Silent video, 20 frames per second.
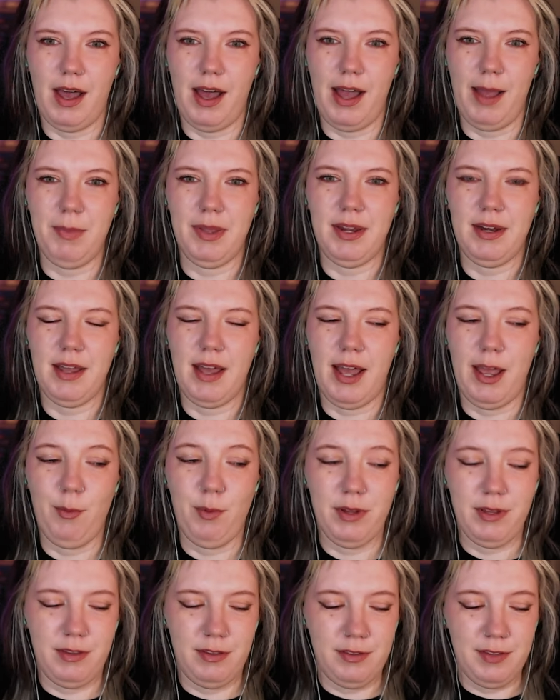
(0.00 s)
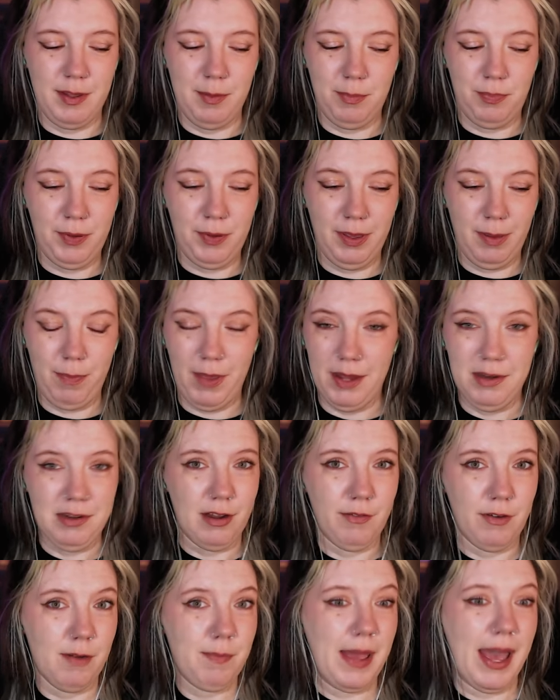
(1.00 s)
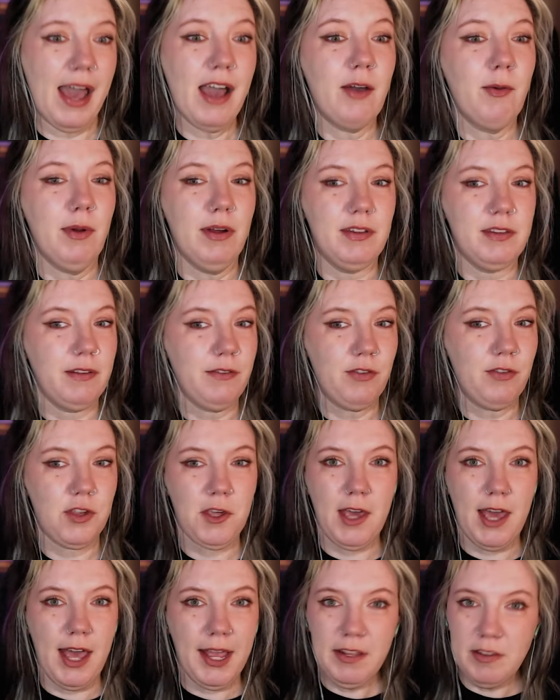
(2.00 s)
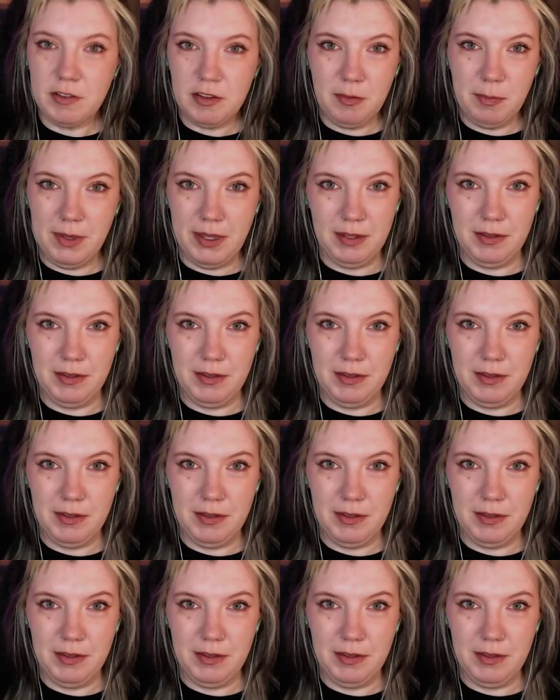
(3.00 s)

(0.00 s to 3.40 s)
I mean, I would simply bend over backwards if she asked me